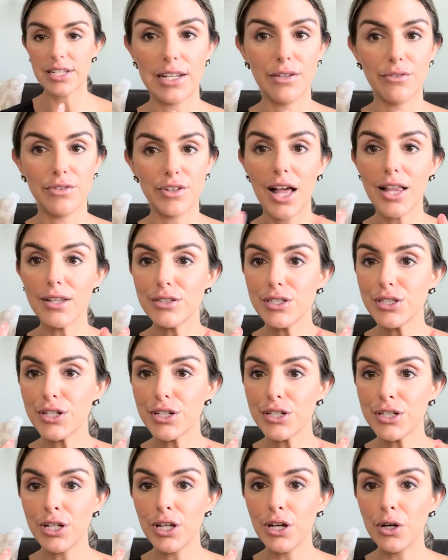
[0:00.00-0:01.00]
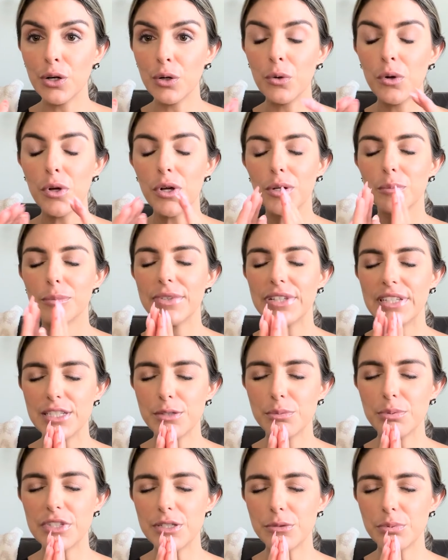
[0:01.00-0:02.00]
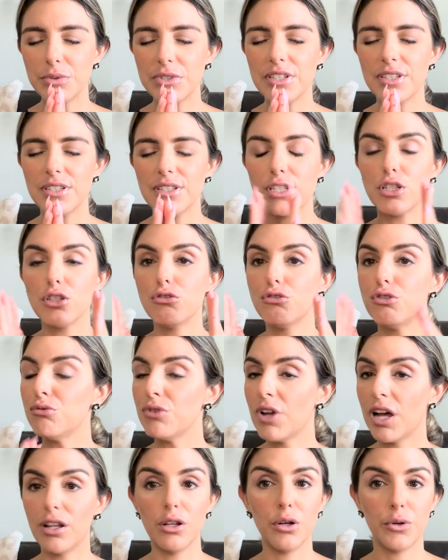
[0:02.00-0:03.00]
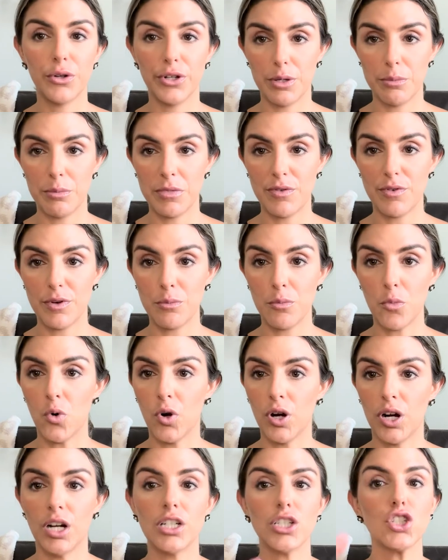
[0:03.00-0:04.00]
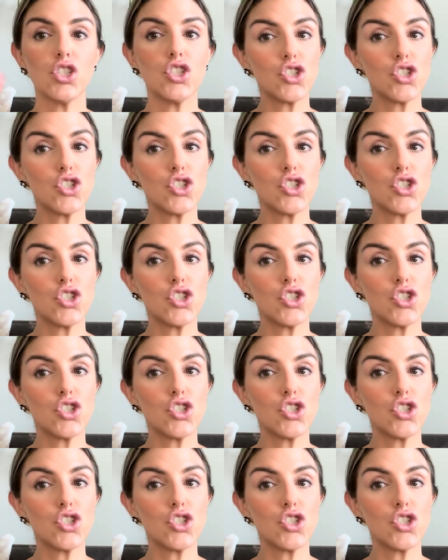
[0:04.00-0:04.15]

If your calories are low, please, please, please do not lower them even more.